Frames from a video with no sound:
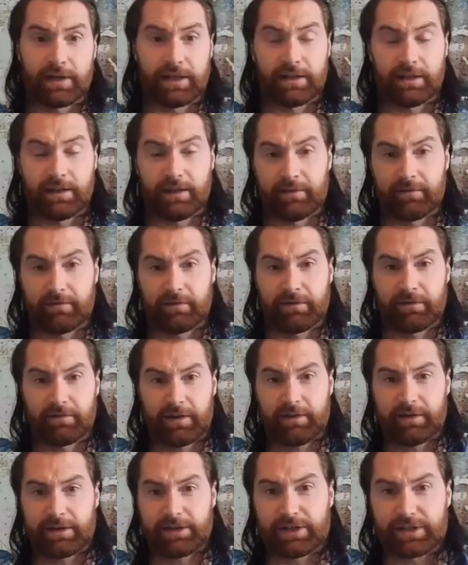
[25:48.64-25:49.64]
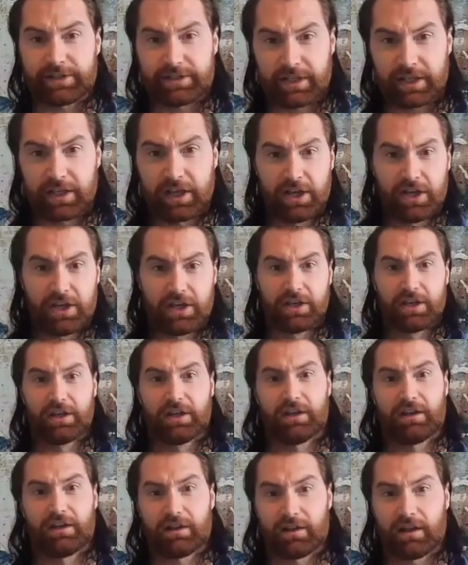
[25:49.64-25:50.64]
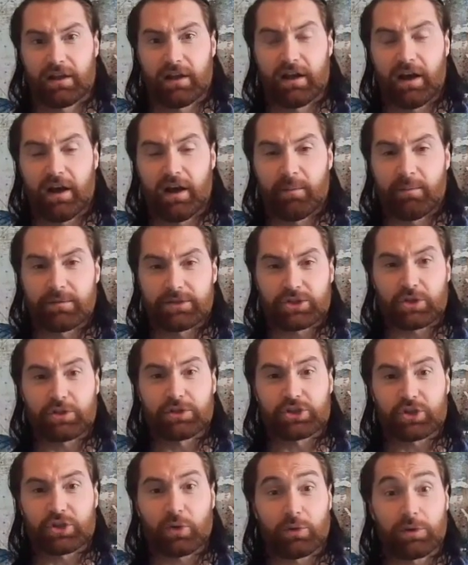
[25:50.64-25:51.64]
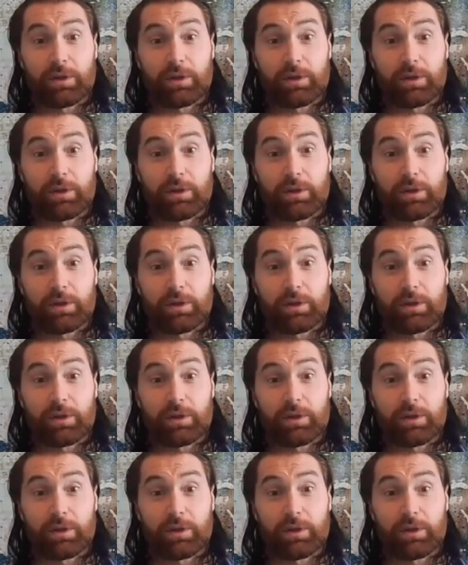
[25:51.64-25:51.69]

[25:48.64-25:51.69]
Yeah, very interesting. So